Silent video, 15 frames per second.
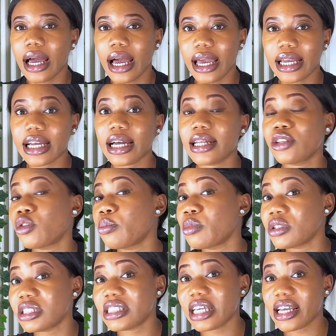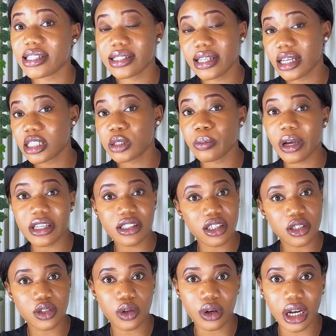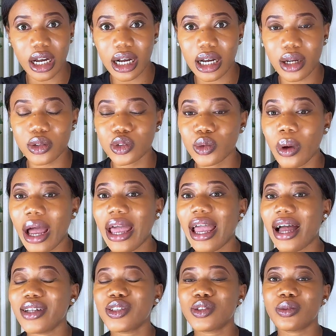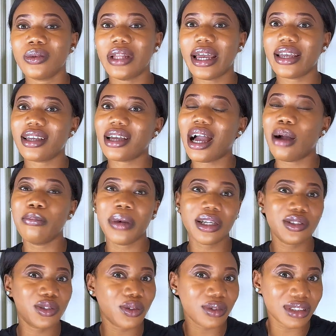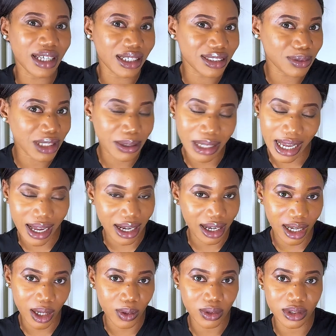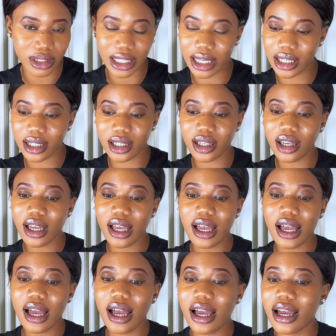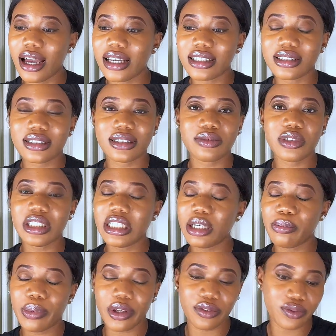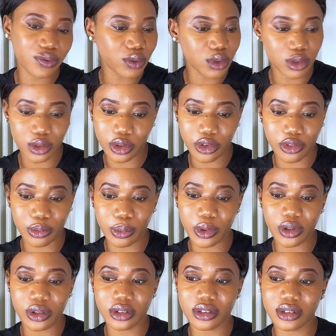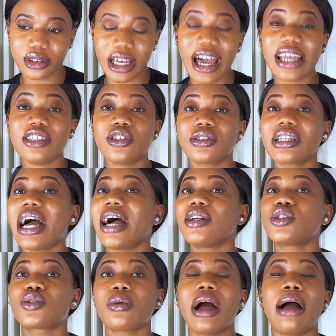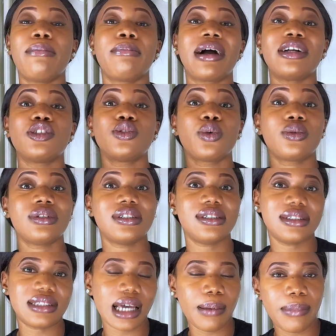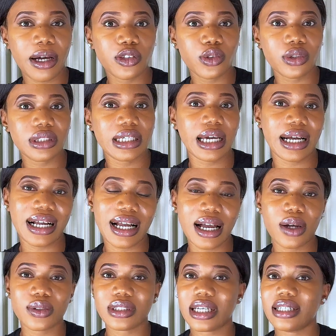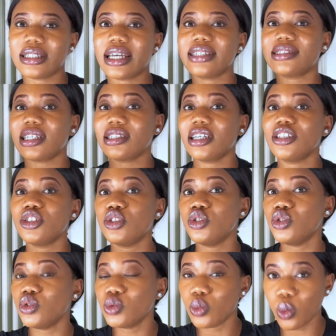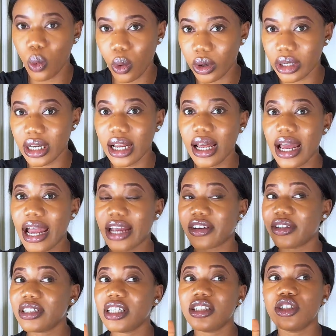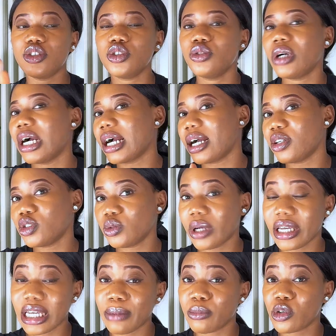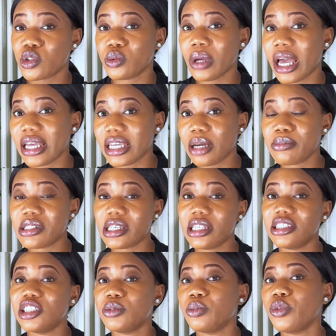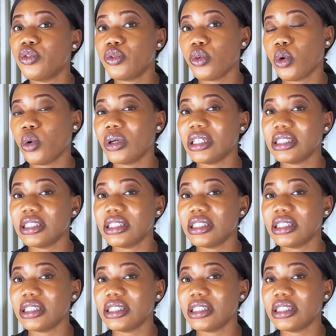I cannot monetize that my TikTok account. So I had to like abandon that account. Like, it's really a painful stuff, but I just had to abandon the account, and I started a new one. I created a new account where I am, because where I am is eligible for